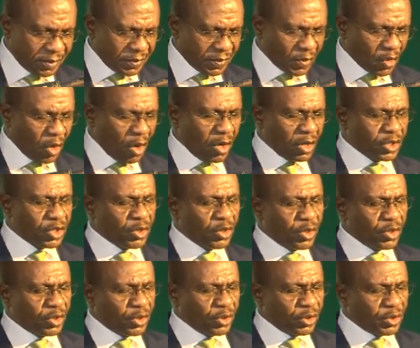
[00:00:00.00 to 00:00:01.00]
Also,
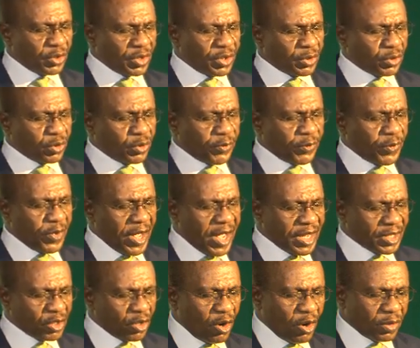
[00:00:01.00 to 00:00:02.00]
due to fears
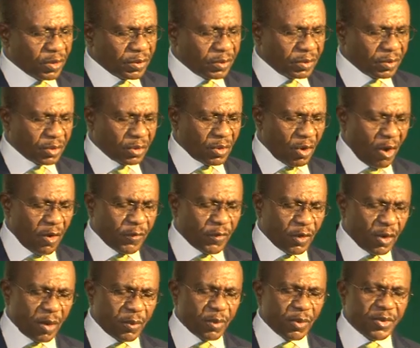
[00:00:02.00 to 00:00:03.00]
of
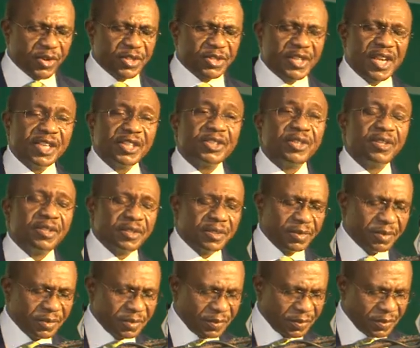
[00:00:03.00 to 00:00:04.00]
global recession,
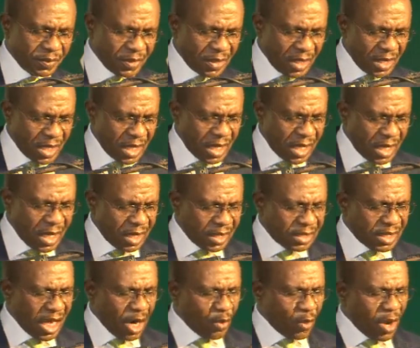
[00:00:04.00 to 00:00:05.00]

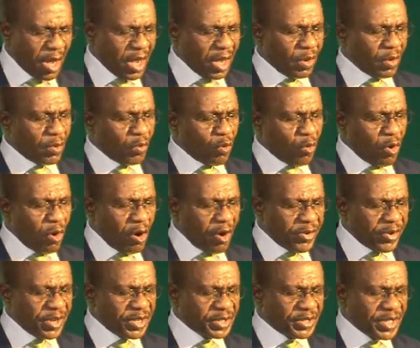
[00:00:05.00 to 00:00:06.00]
there were
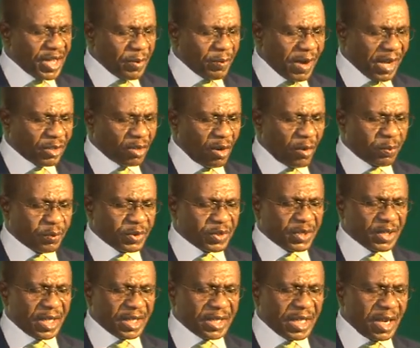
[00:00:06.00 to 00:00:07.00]
worries about
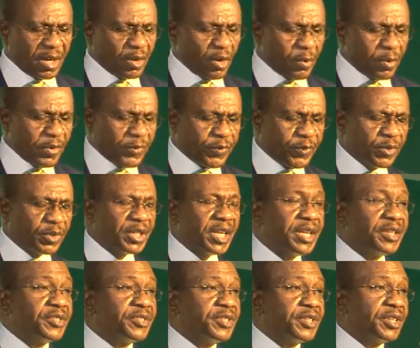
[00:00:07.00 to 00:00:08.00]
unprecedented global food
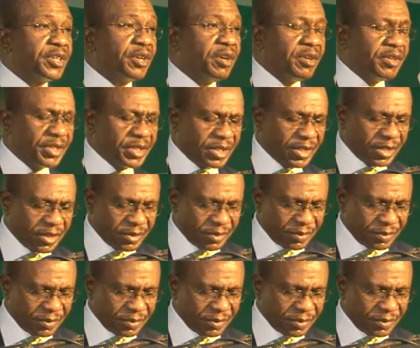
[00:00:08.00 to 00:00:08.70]
insecurity,